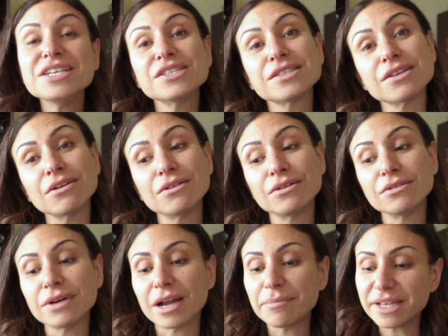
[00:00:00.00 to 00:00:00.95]

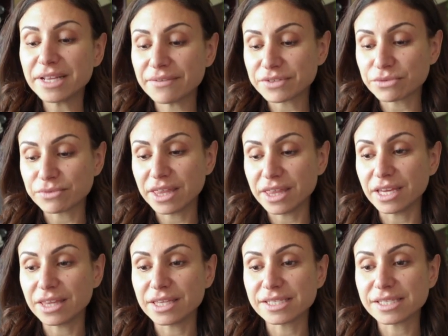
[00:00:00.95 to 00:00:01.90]
So I might have to
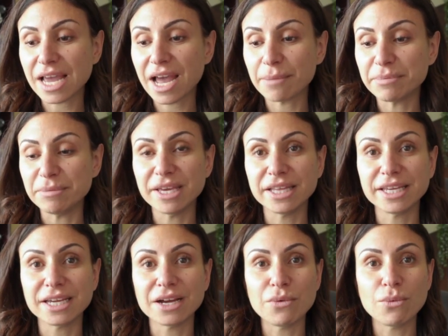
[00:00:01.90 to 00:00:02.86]
rethink this happy
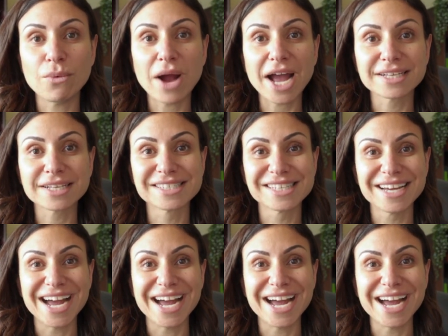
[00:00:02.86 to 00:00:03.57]
mailing wax